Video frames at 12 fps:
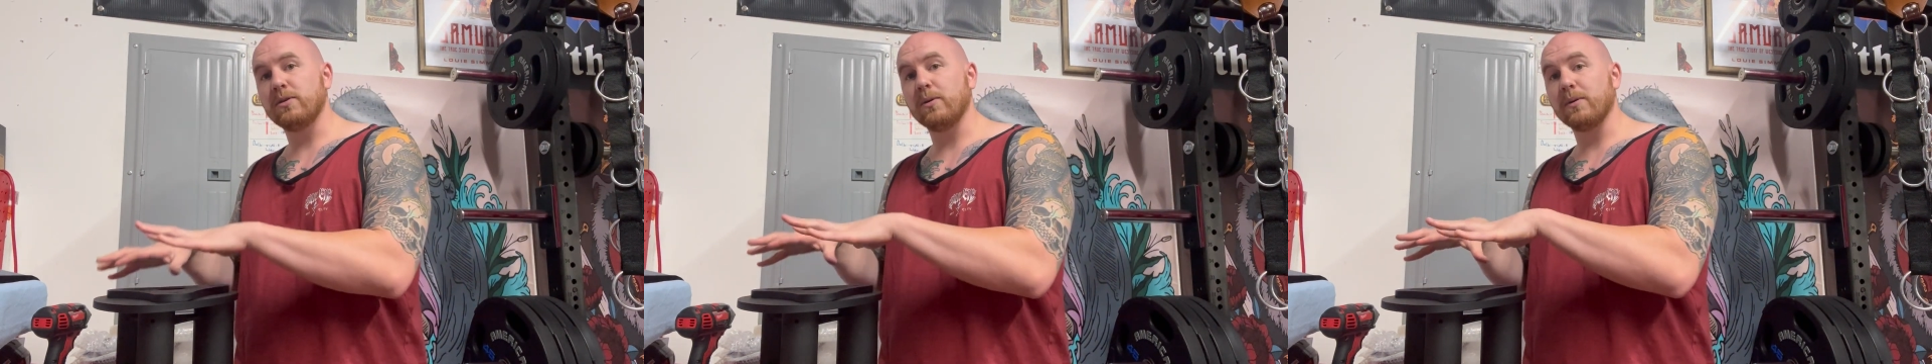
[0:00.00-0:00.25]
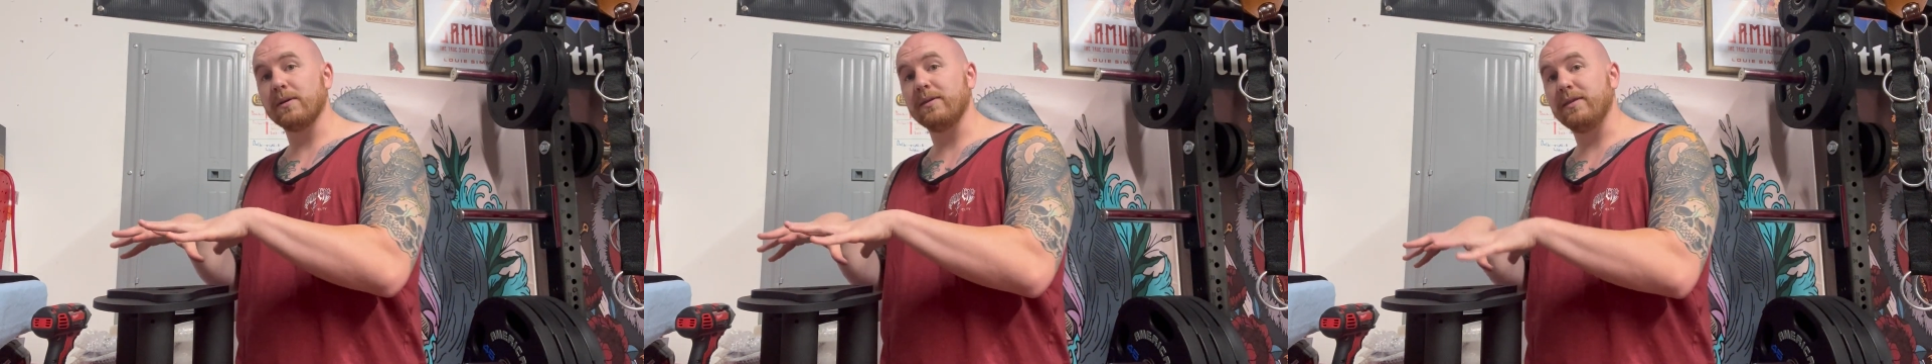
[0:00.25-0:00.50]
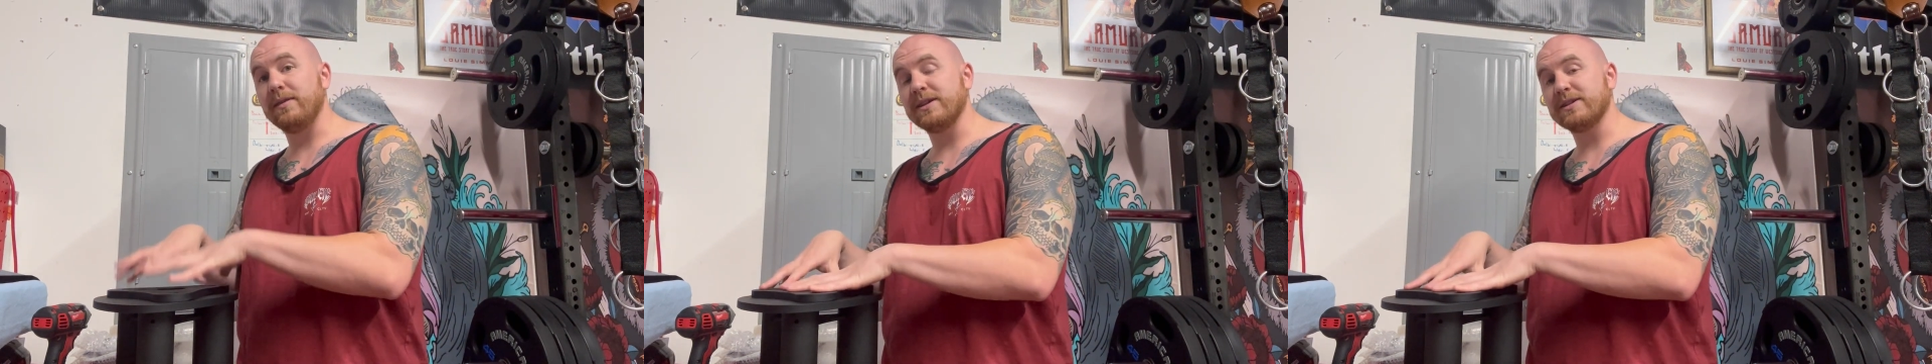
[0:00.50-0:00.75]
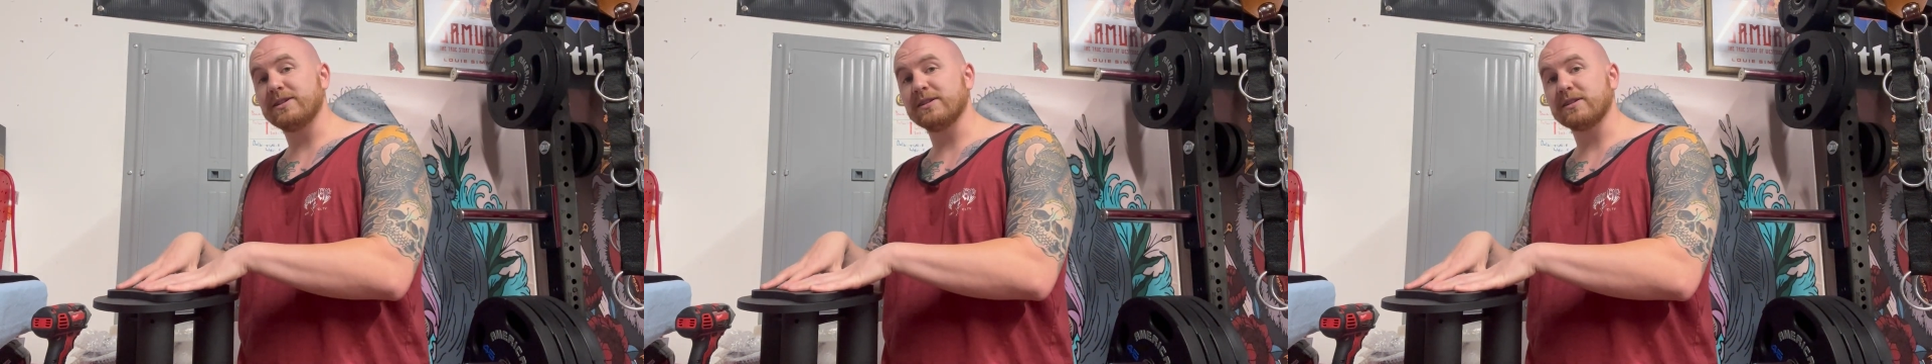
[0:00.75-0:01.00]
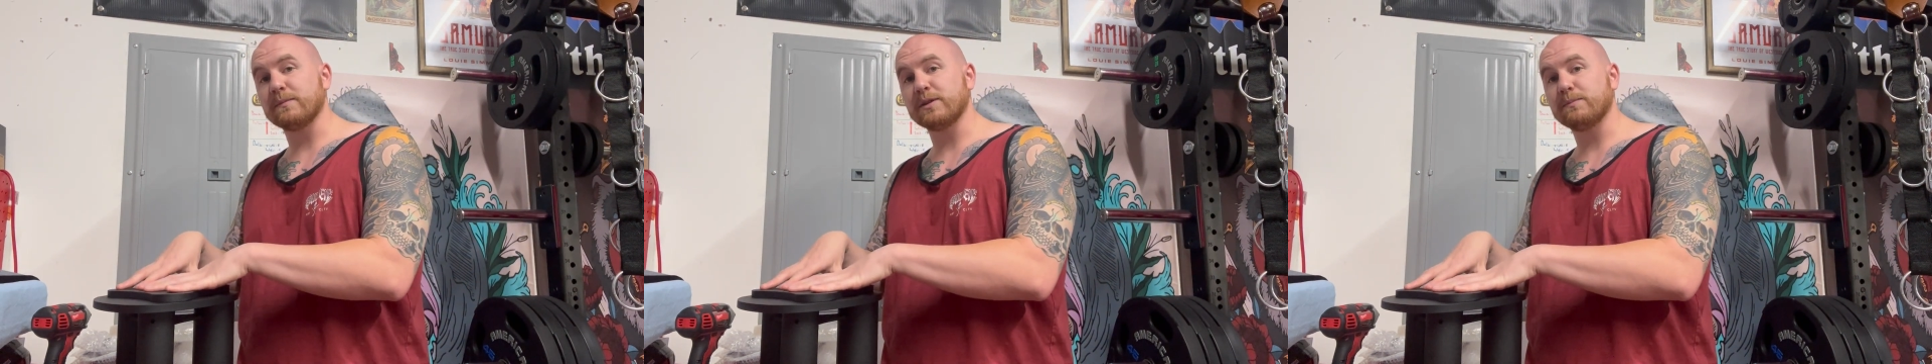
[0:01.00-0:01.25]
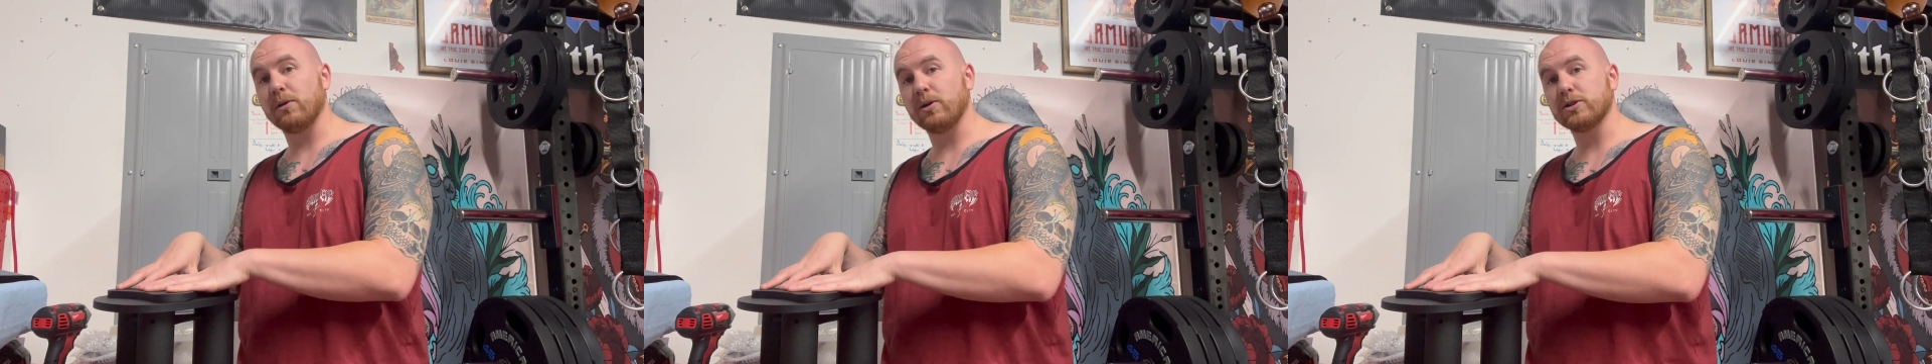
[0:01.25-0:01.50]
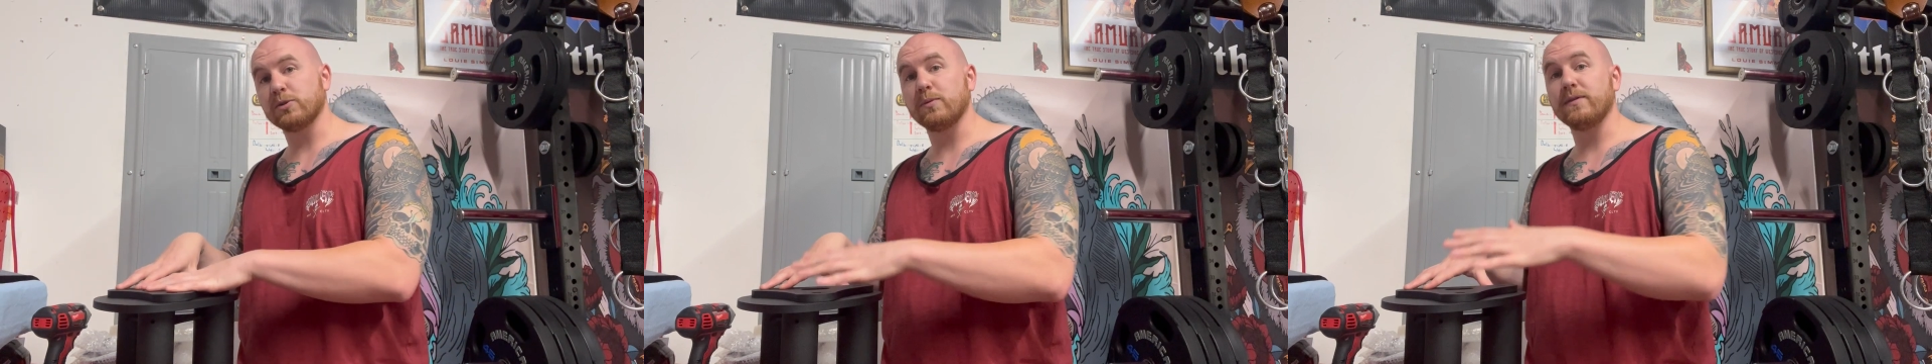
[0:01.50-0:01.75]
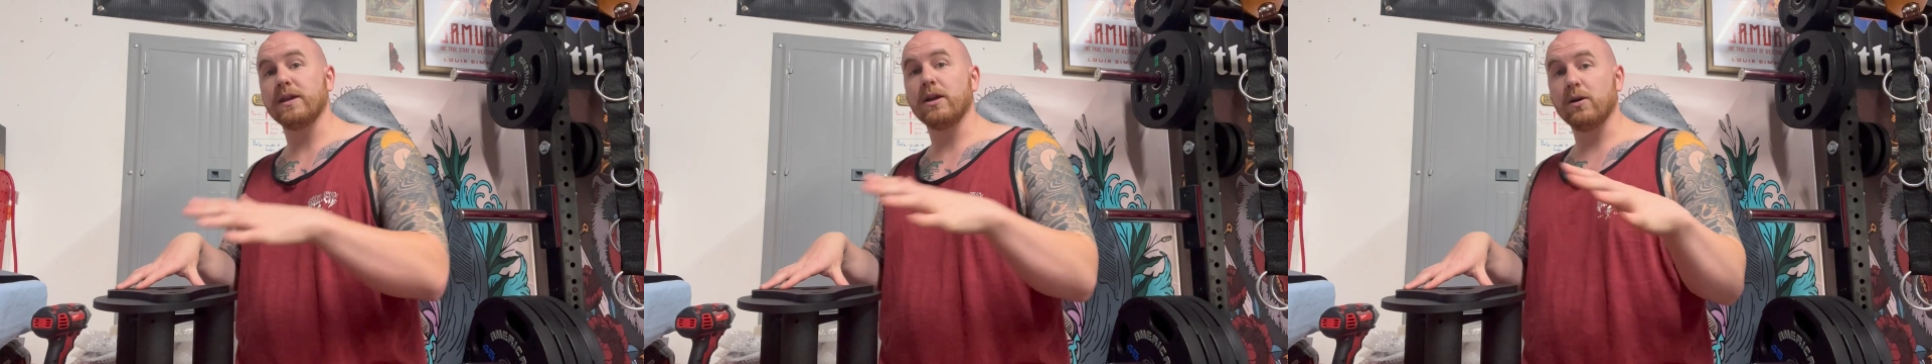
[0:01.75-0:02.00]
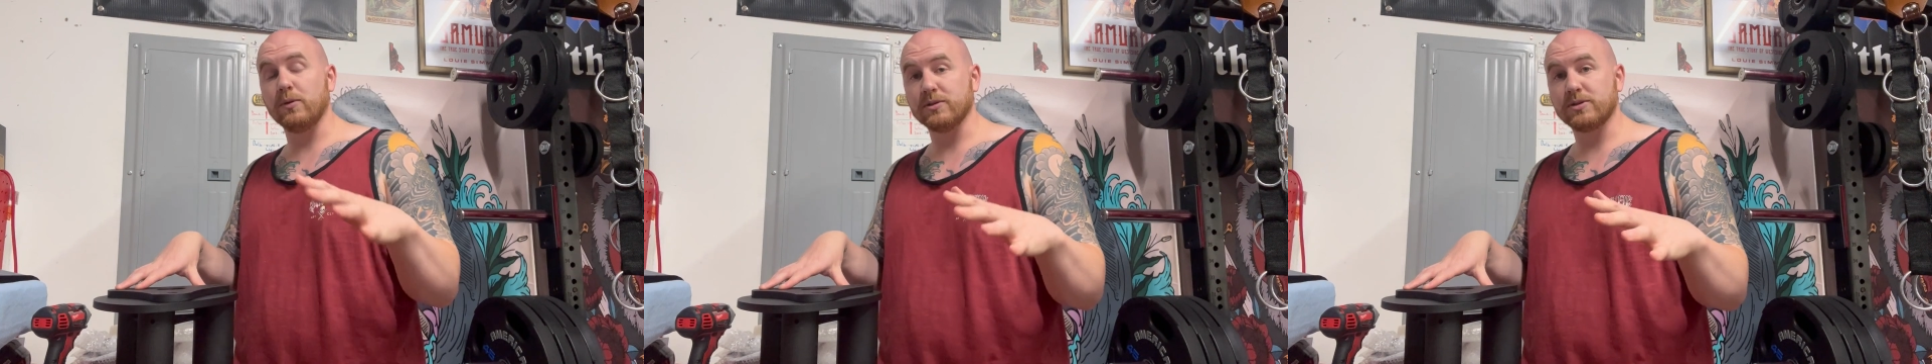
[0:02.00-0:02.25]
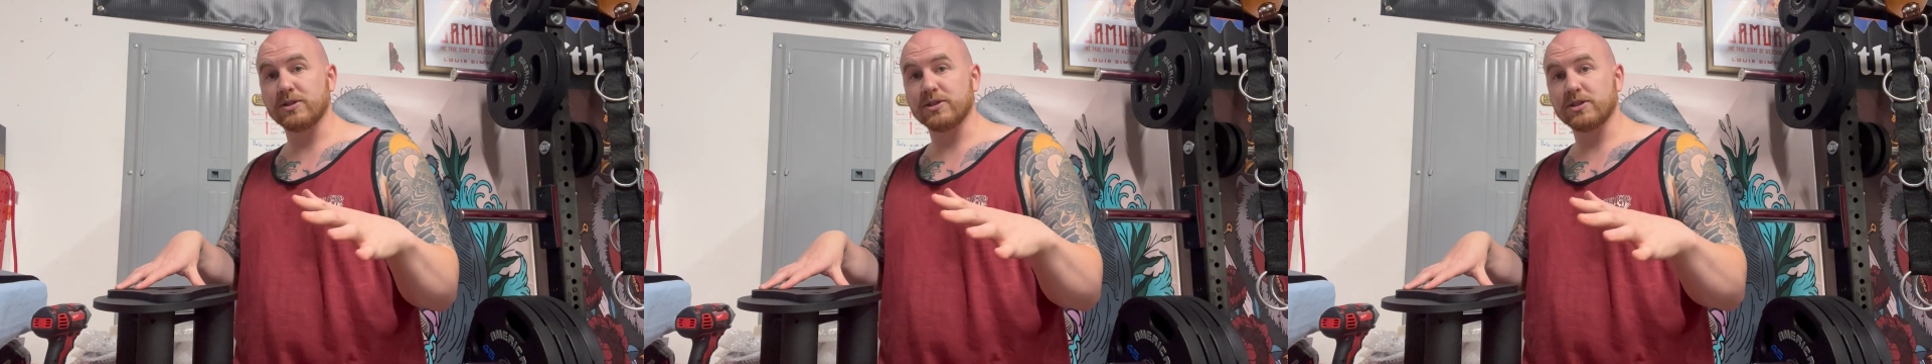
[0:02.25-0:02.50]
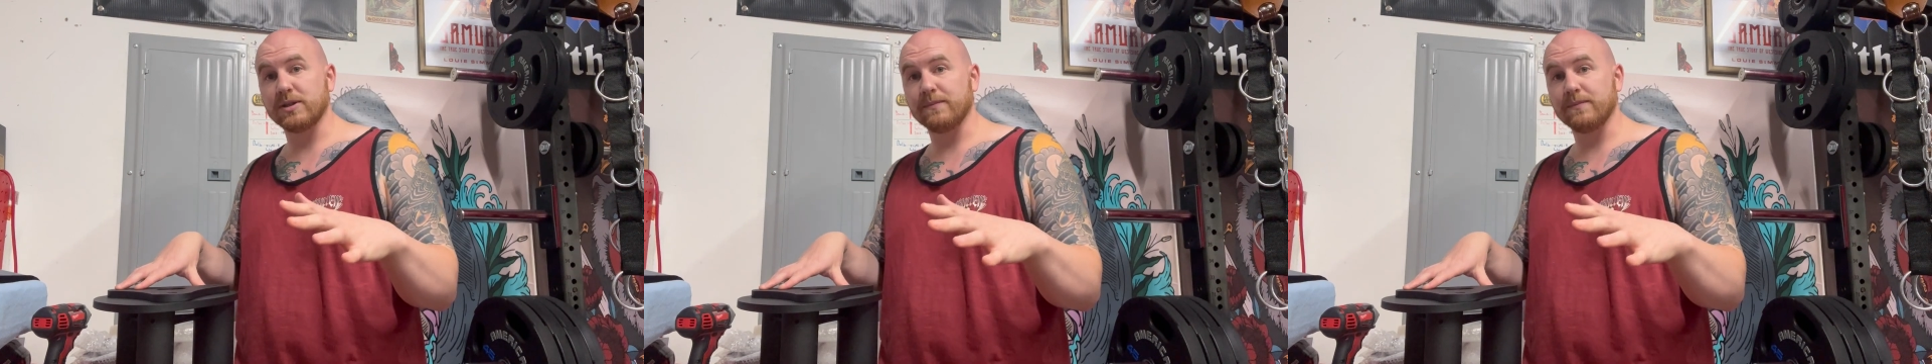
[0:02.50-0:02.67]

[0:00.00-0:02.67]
nor this system's parts with the old system.